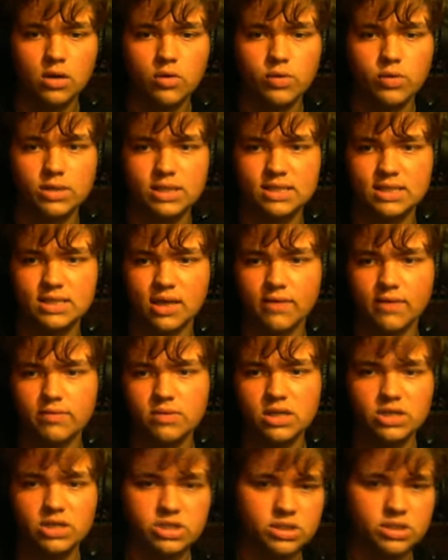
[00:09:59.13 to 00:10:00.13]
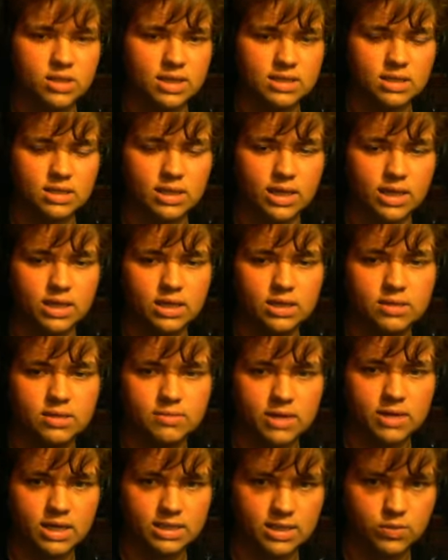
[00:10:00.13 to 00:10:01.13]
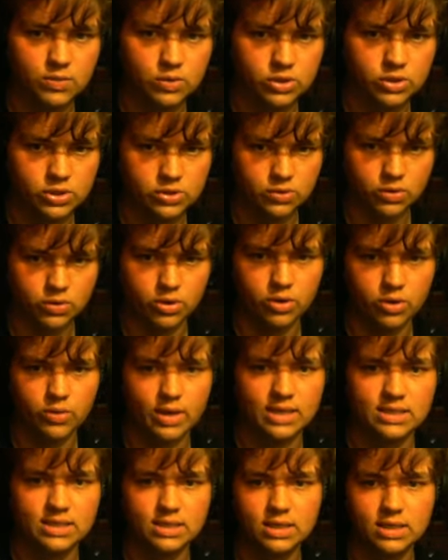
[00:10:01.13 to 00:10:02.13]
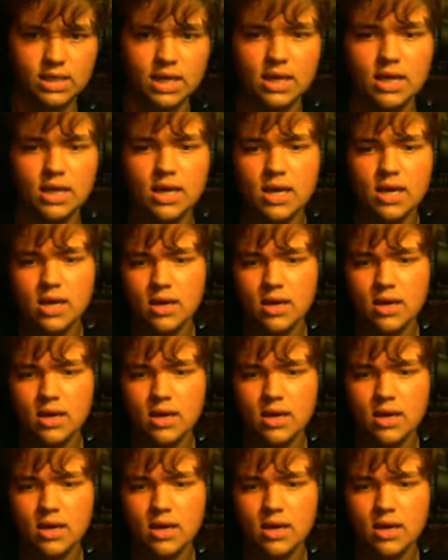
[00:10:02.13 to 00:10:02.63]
Queen d7, the engine doesn't like it. My idea was just to harass the king.